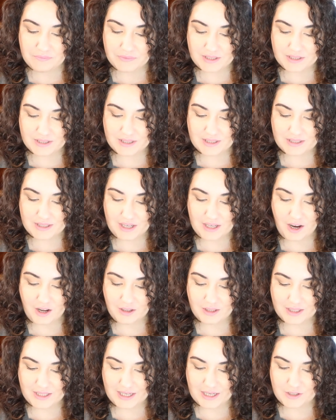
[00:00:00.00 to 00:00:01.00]
This is the
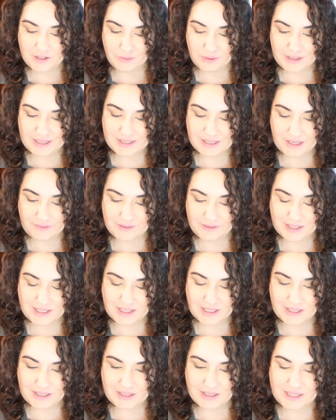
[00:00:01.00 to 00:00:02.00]
Holiday
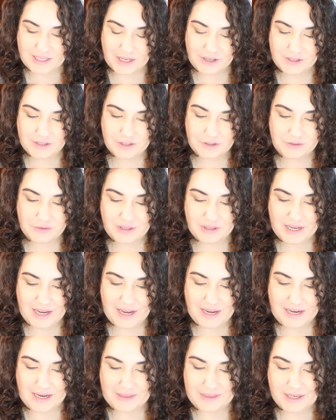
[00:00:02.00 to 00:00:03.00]
2017 Dare to
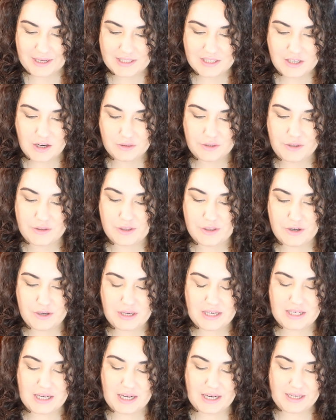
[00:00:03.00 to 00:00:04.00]
Create, I think it's called the
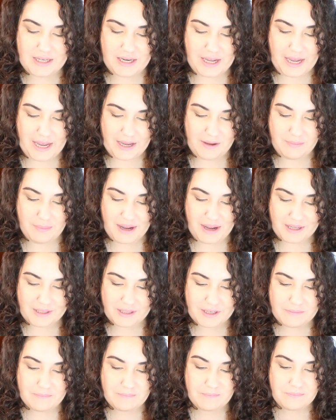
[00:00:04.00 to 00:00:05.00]
39A
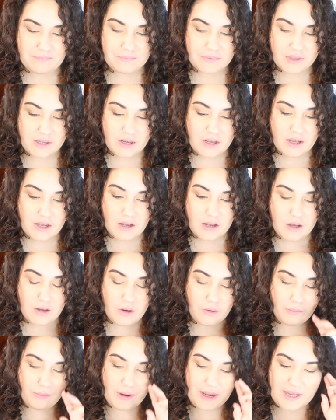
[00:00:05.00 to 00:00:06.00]
palette.
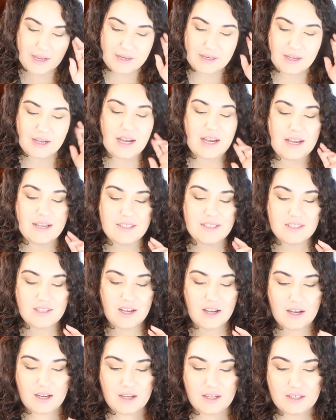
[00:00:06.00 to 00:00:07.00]
When I
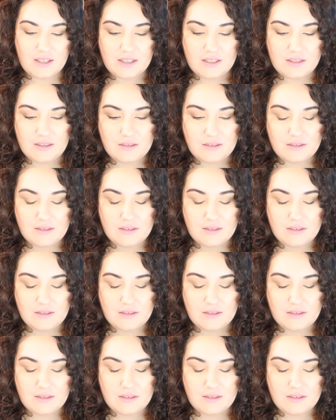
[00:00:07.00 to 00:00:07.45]
saw